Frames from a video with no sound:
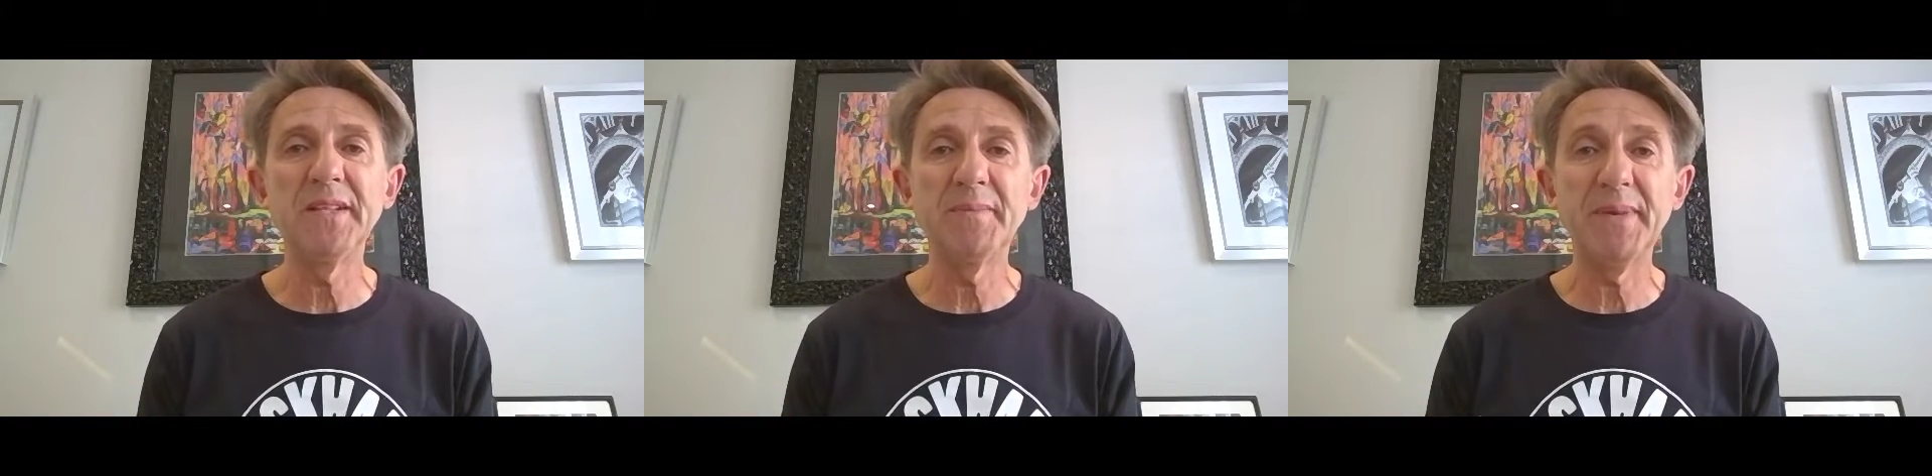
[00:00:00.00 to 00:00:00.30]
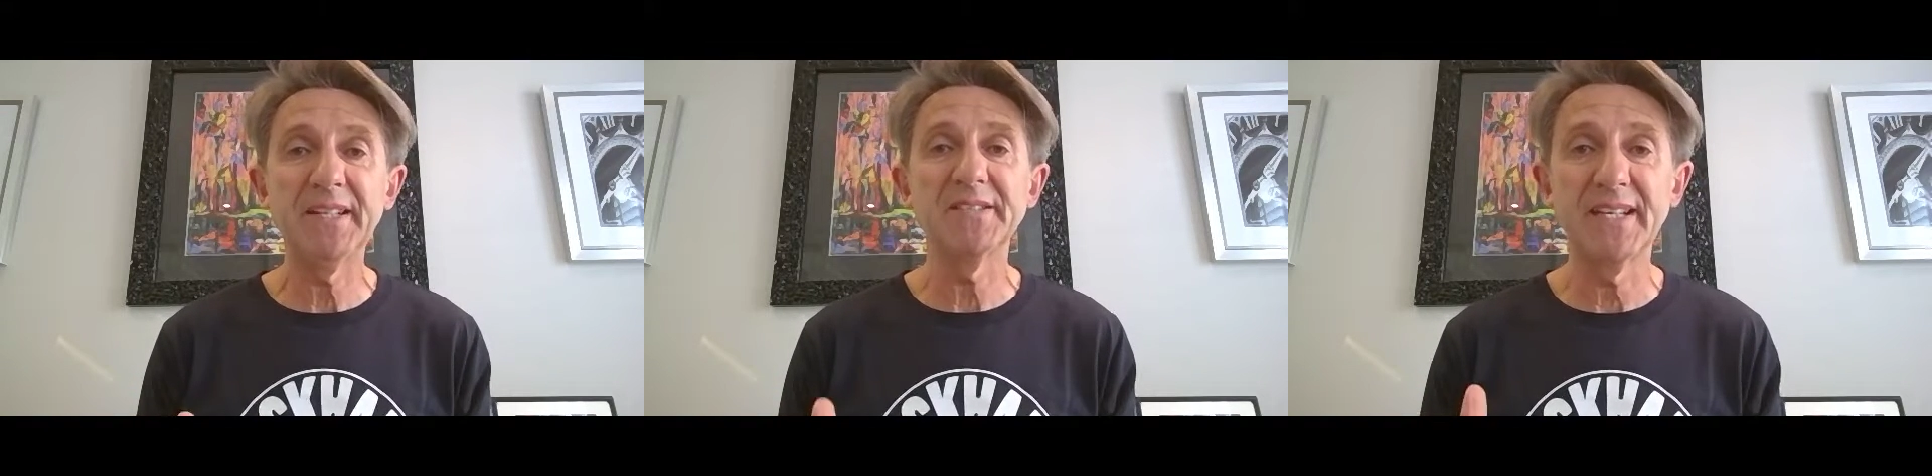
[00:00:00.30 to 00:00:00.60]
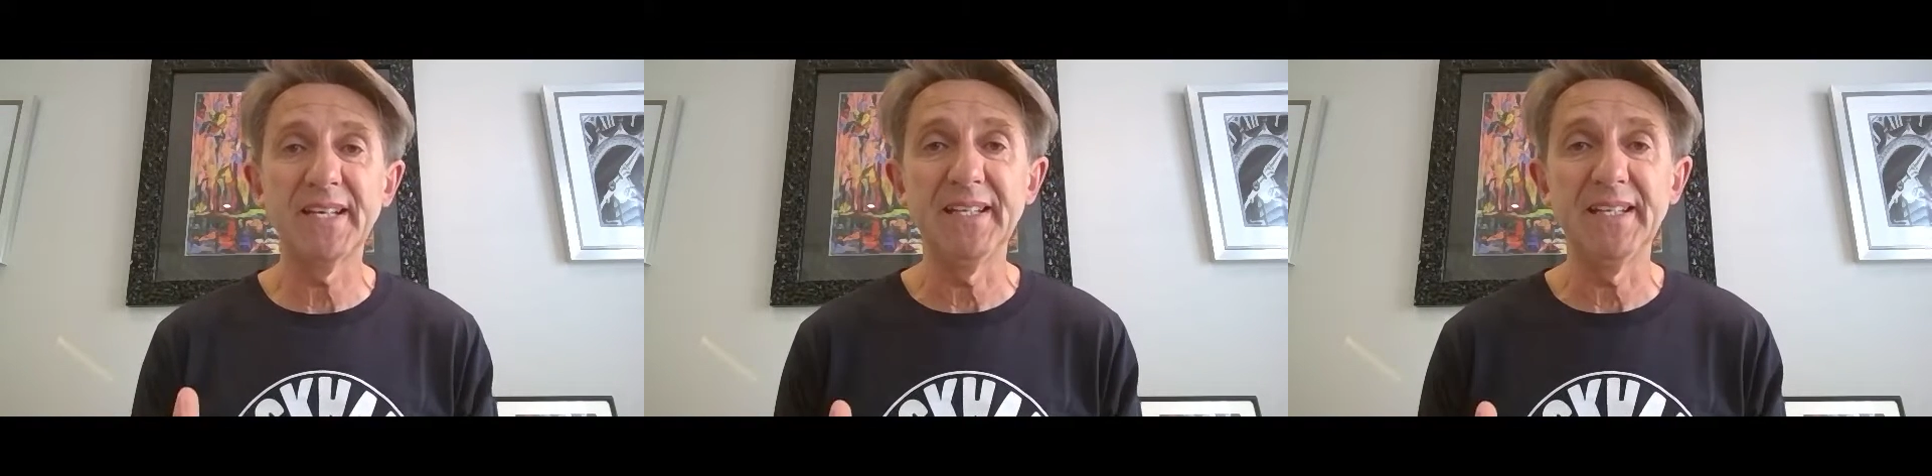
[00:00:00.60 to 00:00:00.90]
The banks
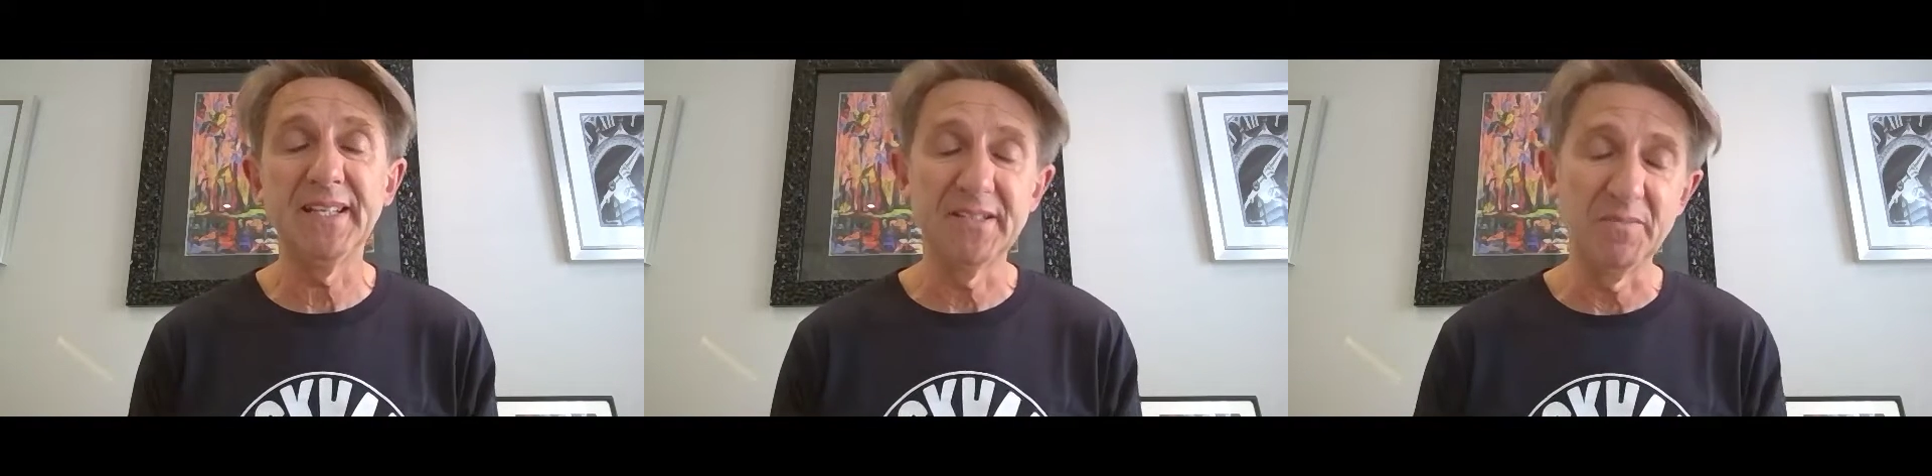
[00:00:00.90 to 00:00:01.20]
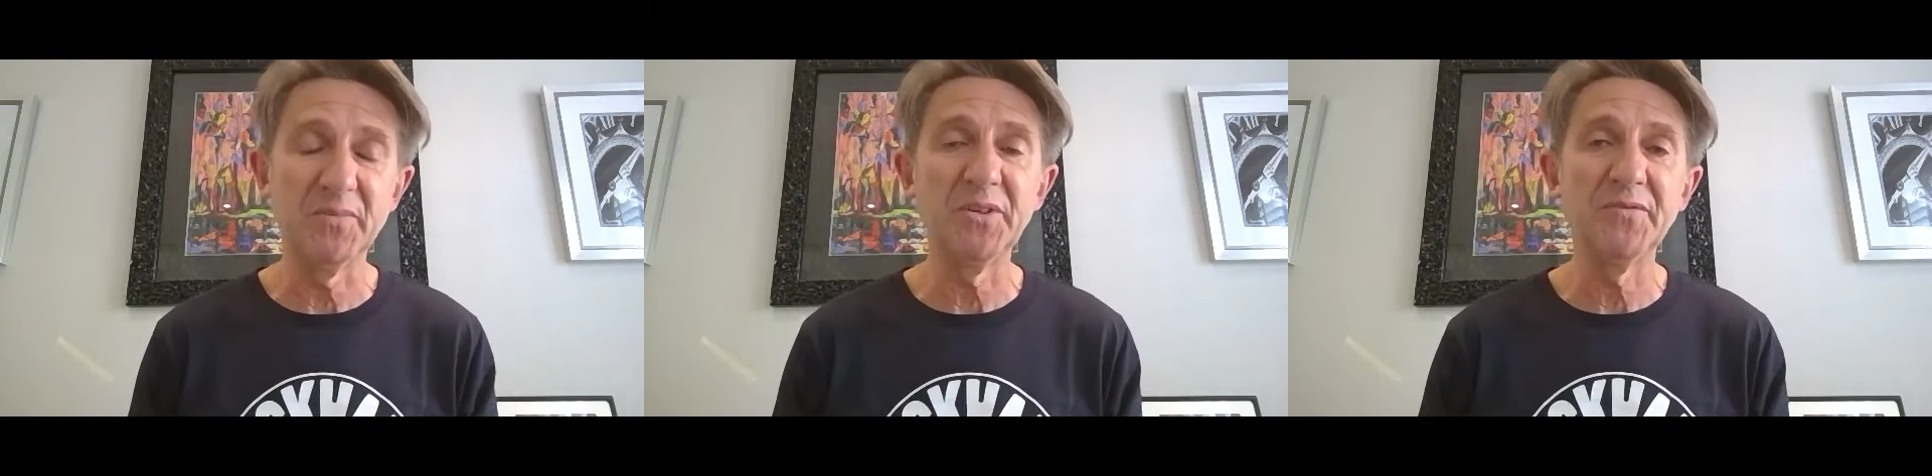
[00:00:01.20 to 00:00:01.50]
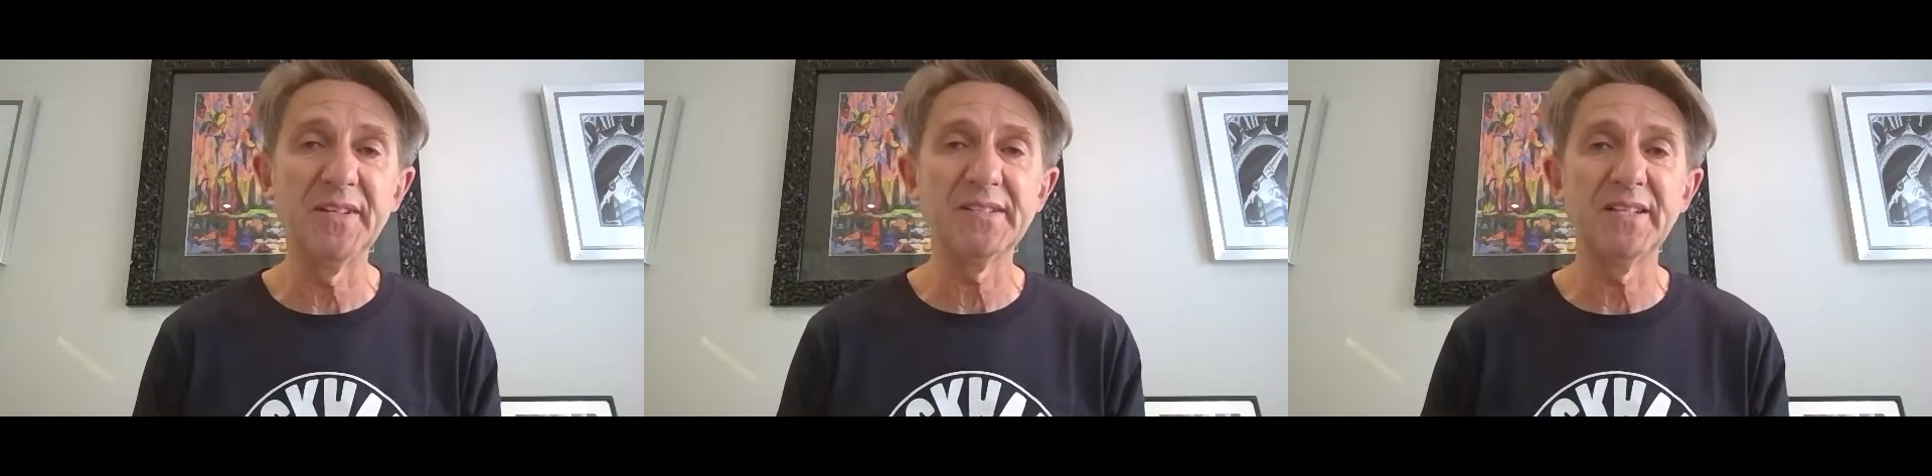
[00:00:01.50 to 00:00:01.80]
say it's
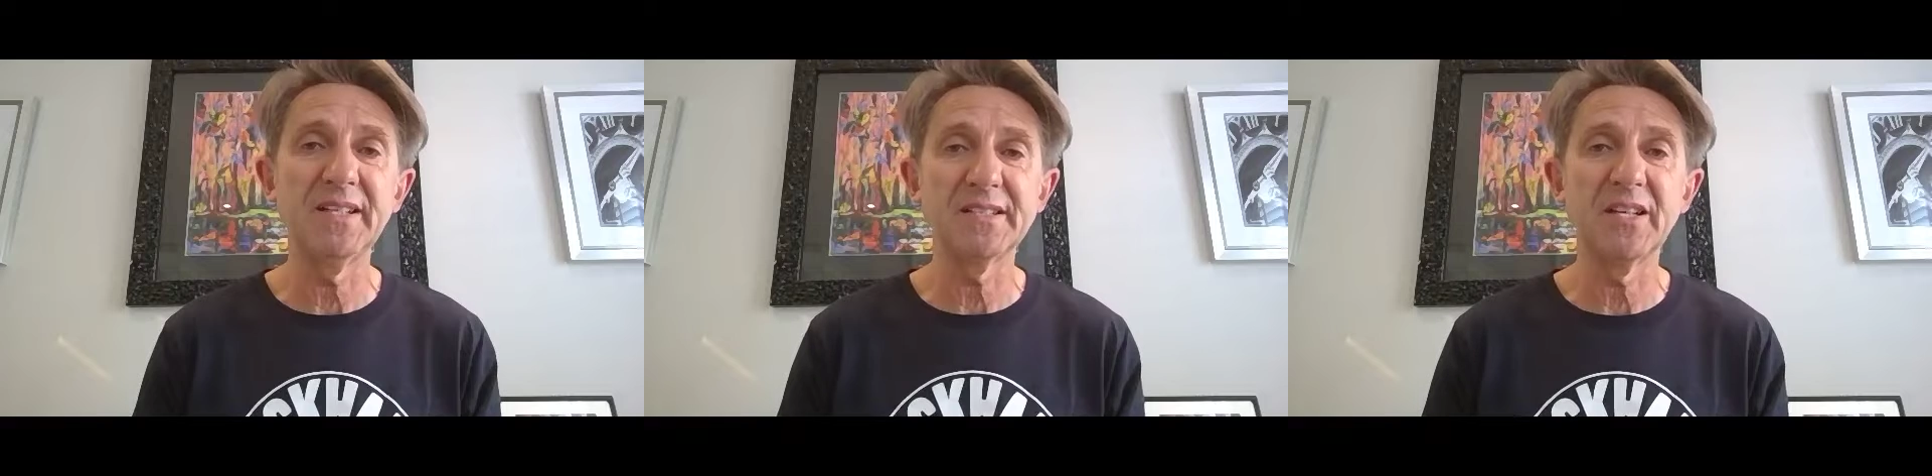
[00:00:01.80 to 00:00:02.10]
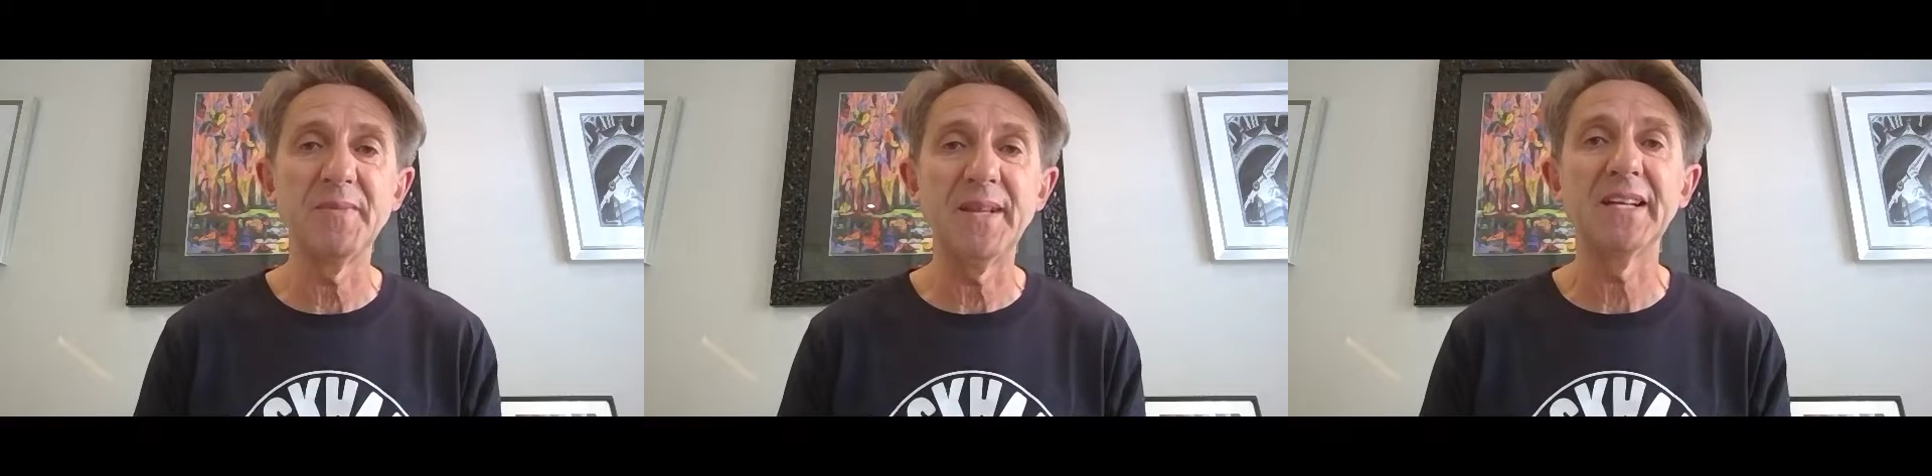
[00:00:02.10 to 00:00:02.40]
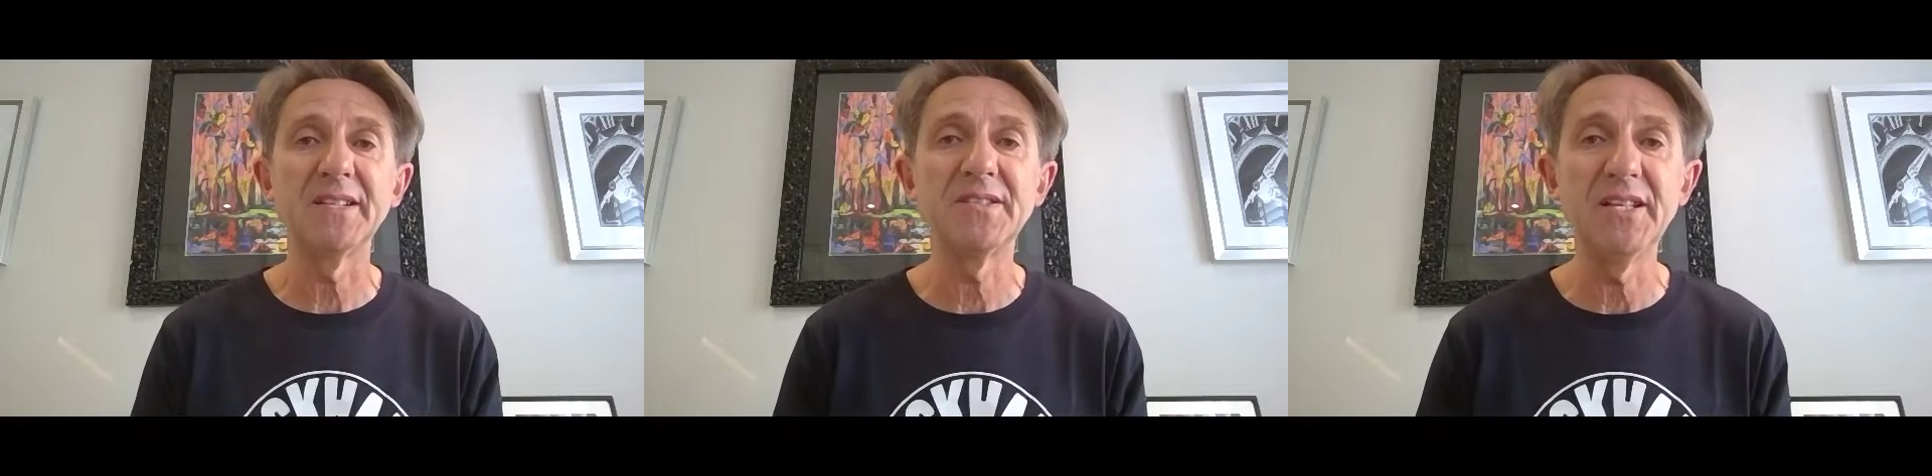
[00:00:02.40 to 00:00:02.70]
improving, so let's hope that
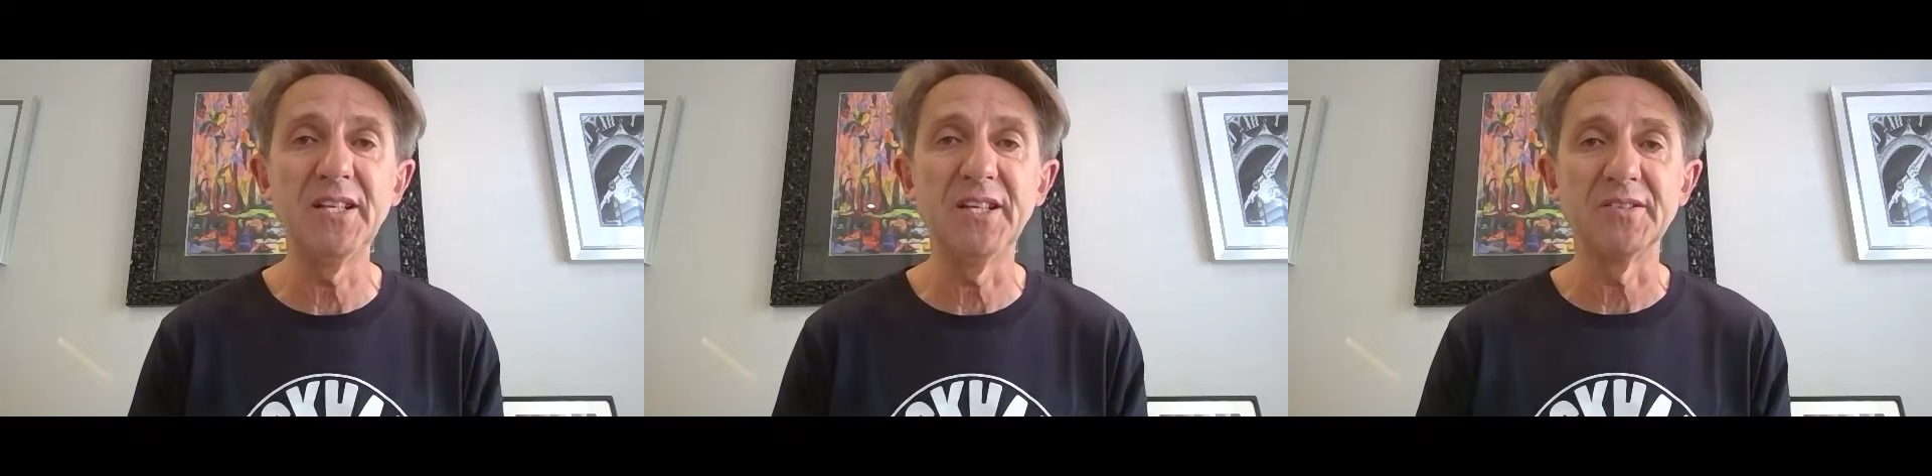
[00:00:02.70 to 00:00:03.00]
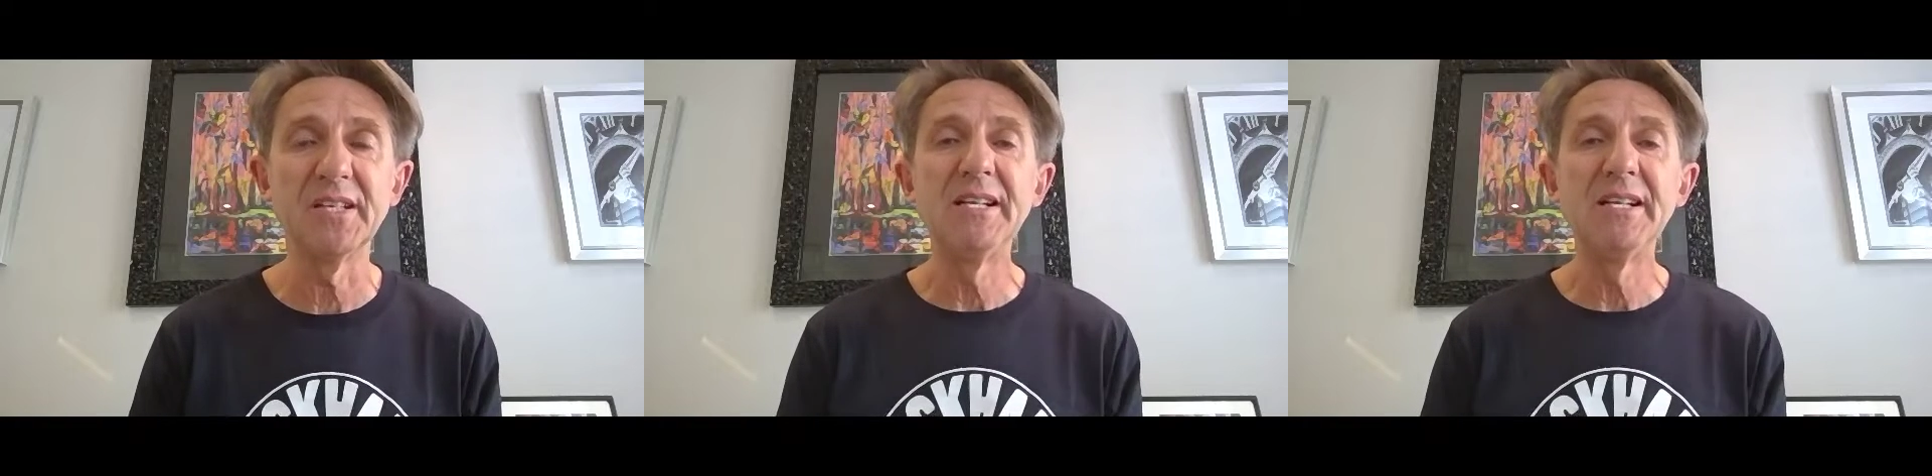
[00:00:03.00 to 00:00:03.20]
continues.